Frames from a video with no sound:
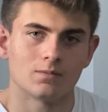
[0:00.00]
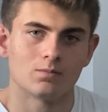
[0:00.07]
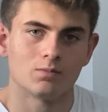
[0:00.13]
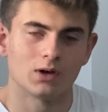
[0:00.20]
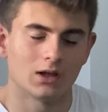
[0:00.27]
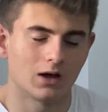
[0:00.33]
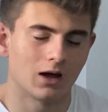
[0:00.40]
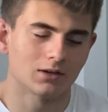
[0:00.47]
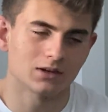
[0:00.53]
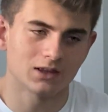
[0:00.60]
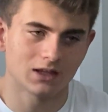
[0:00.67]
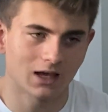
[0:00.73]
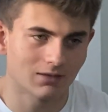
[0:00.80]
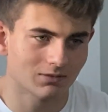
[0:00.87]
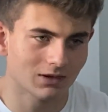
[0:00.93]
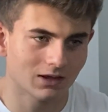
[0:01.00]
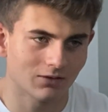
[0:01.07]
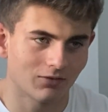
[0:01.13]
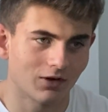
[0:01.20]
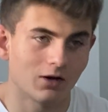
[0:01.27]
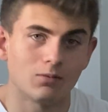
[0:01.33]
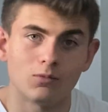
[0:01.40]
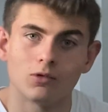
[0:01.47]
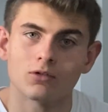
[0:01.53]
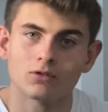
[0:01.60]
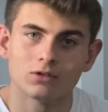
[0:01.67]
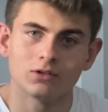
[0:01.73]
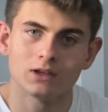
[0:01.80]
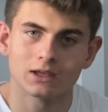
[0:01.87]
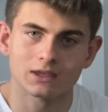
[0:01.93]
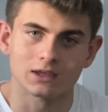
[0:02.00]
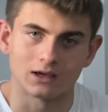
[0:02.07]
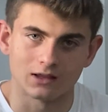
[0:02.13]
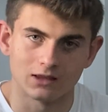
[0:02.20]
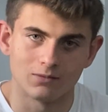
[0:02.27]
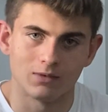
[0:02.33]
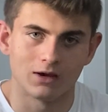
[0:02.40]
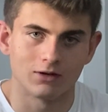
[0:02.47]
but oftentimes felt more realistic than my